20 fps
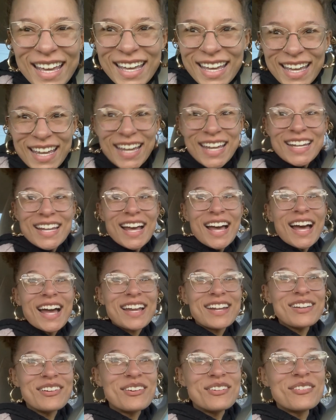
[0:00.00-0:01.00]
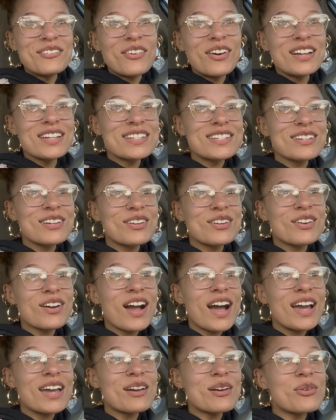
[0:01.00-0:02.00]
I don't want to
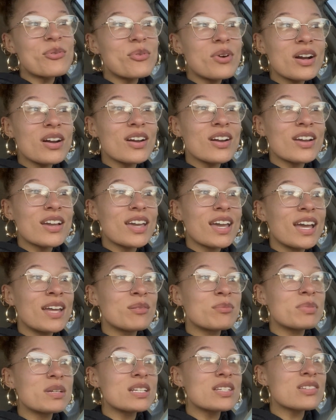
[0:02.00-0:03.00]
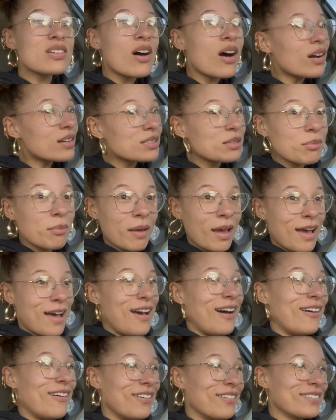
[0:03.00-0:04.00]
cry at work and be talked
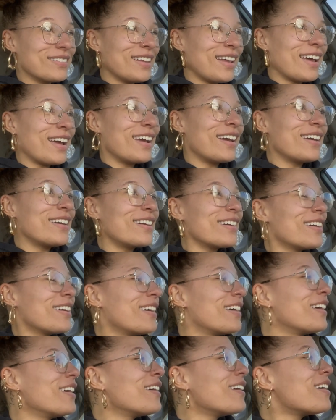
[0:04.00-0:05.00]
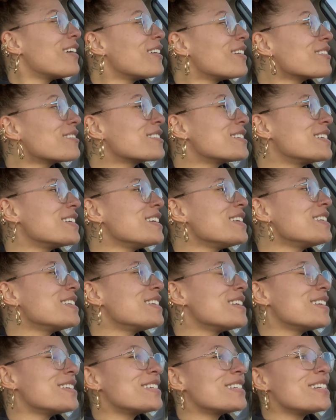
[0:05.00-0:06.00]
about like, oh, she's
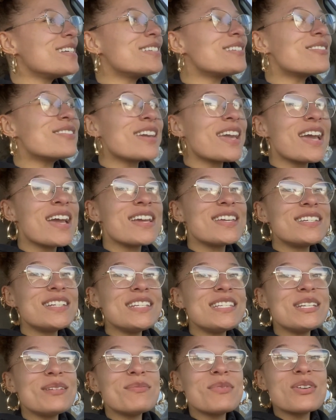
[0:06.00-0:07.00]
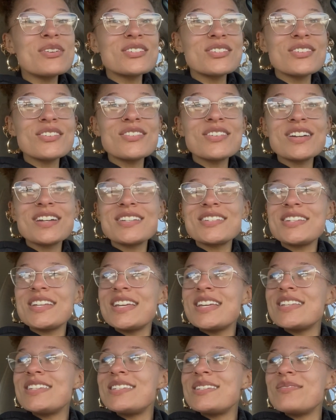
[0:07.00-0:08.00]
she's okay, she's emotional because she
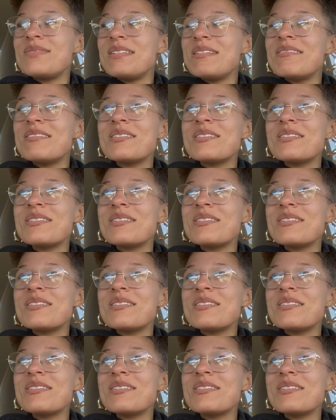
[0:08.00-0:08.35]
gets to be